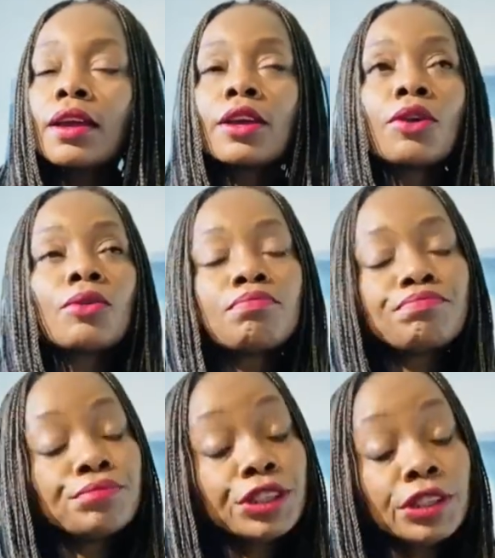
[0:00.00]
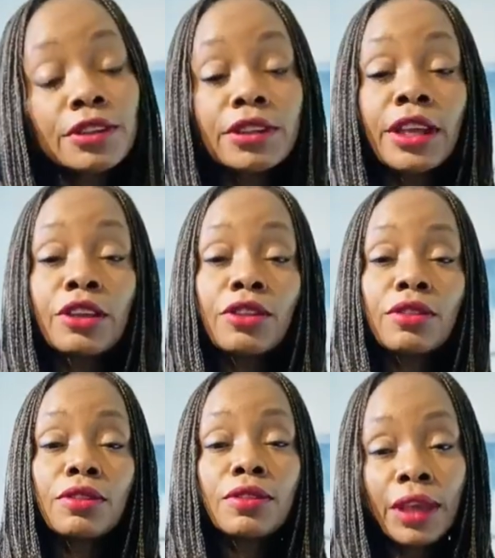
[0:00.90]
you know, he didn't think
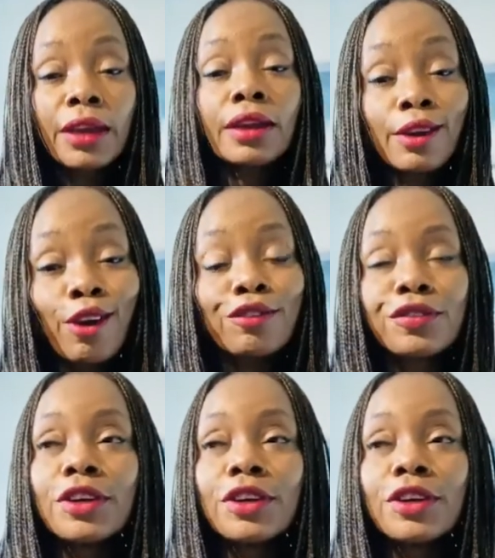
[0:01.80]
think enough.